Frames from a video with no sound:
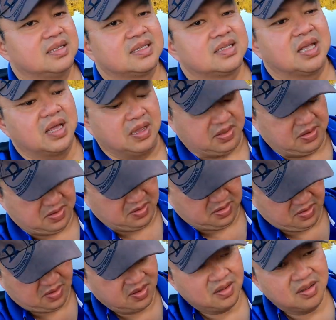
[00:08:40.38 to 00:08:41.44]
it's,
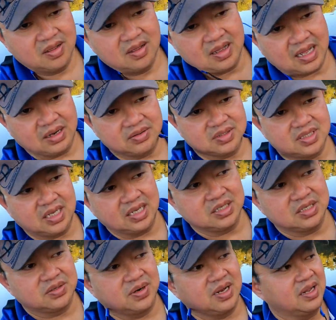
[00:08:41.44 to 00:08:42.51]
I would say
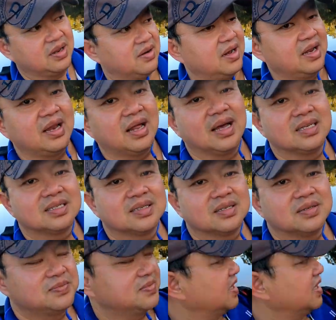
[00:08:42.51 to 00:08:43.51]
it's really, really nice. So